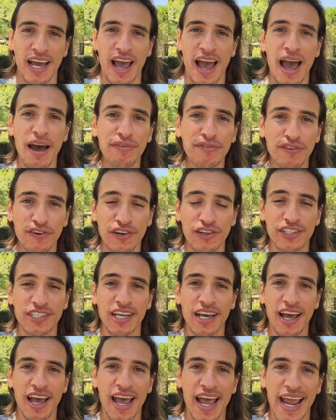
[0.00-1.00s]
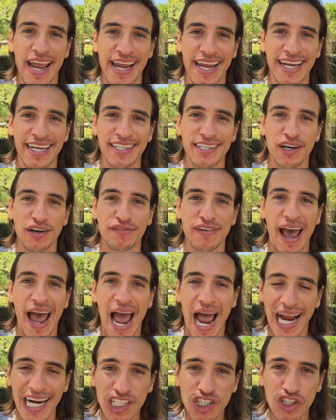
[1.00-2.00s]
effort and of
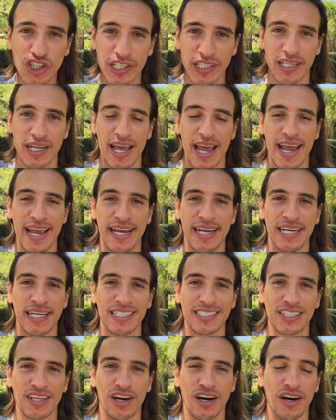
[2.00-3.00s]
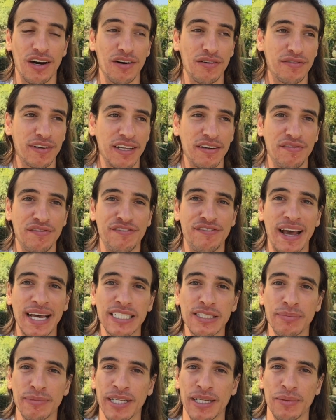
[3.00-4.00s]
action and of
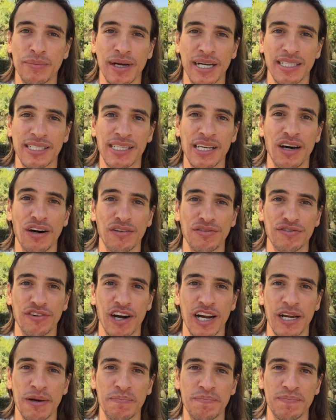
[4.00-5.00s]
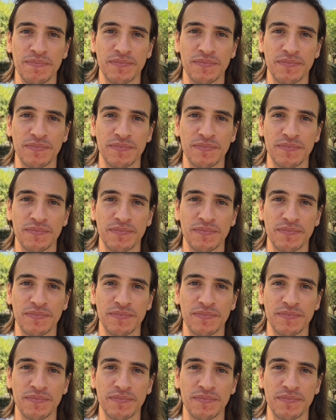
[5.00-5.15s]
investment in myself, right?